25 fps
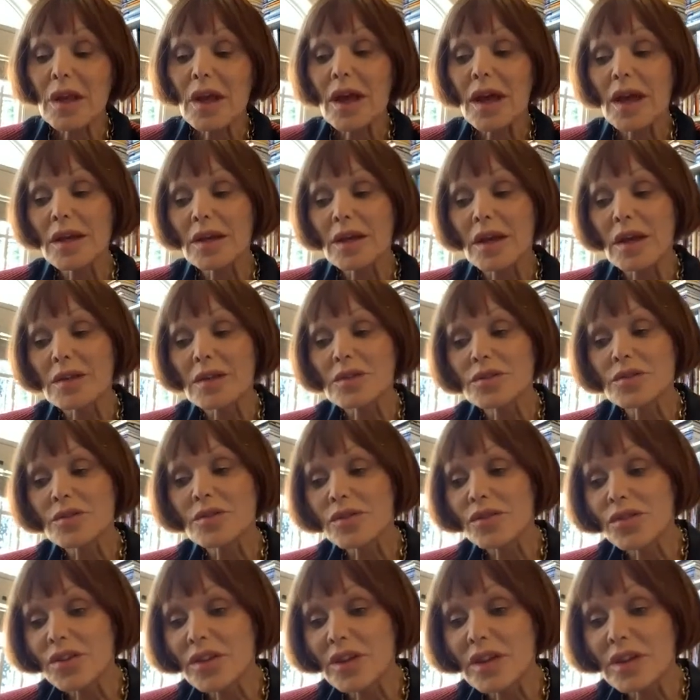And I don't
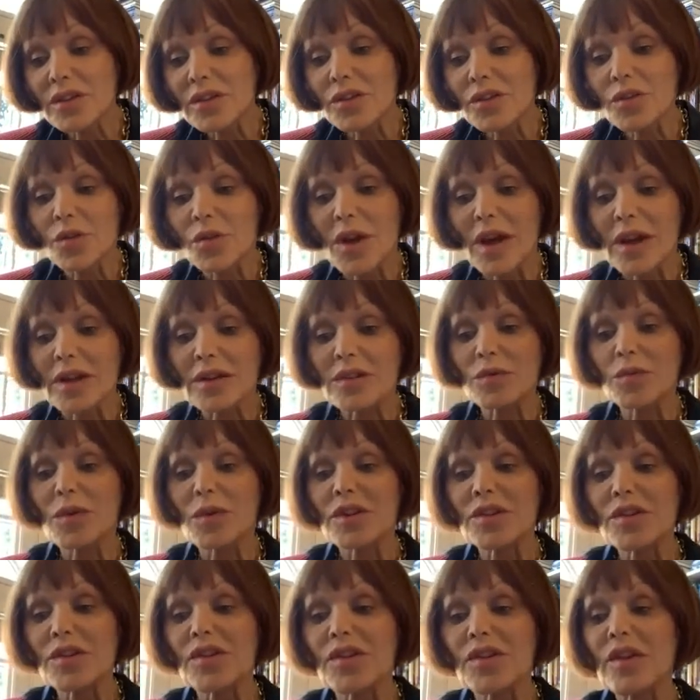think it's right if
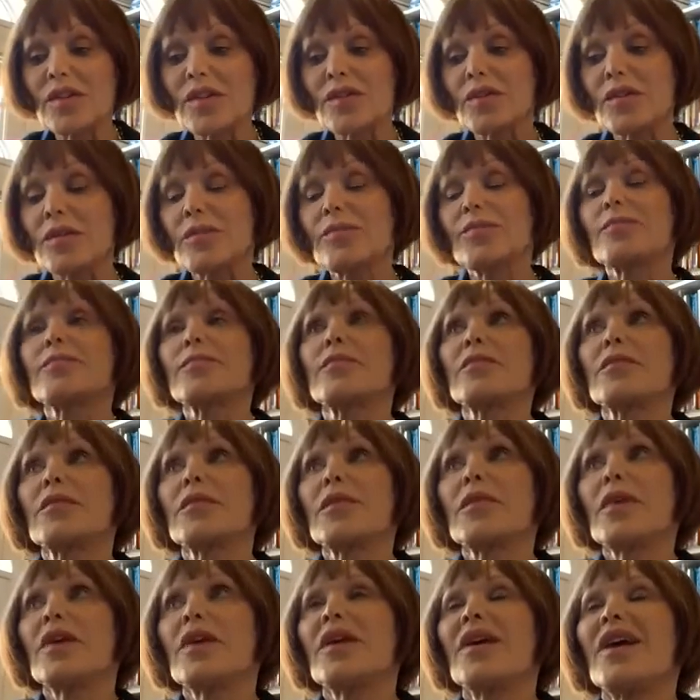one says,
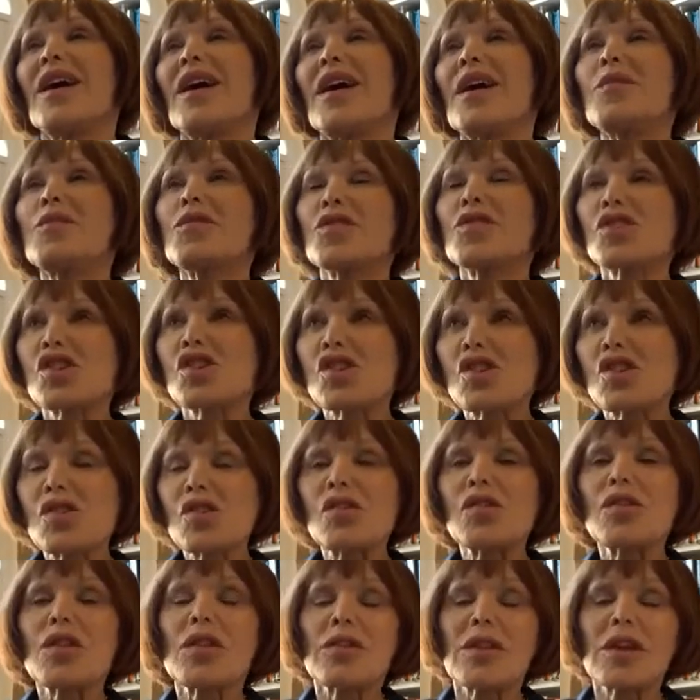I'm not
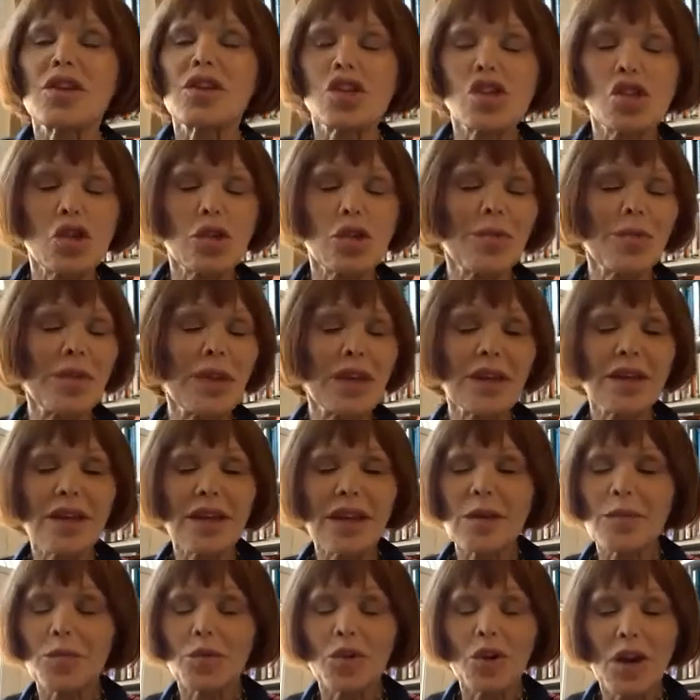sure that there should be a
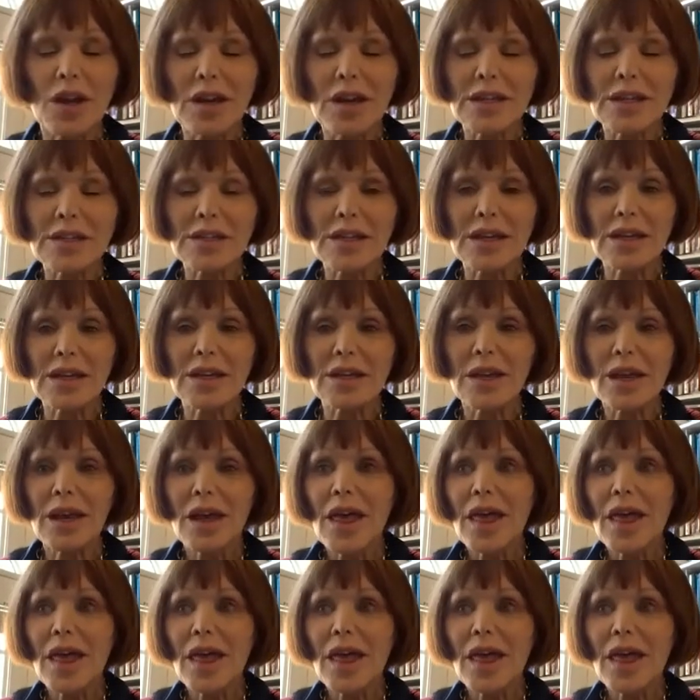gay pride day.